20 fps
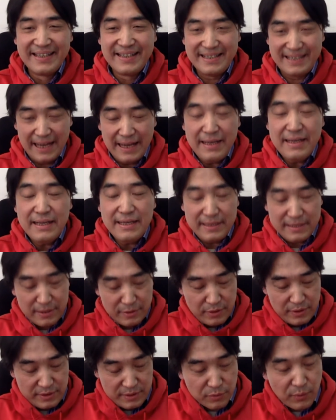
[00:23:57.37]
Yeah,
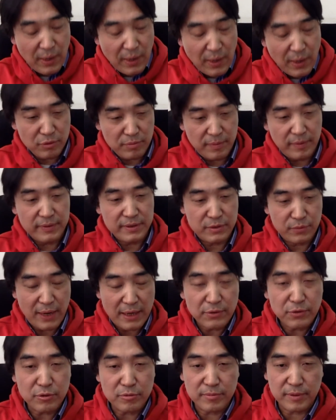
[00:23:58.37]
it's quite doable. It's
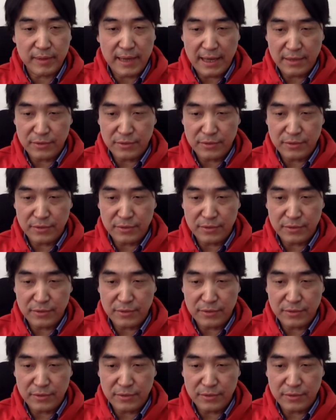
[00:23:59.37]
quite doable.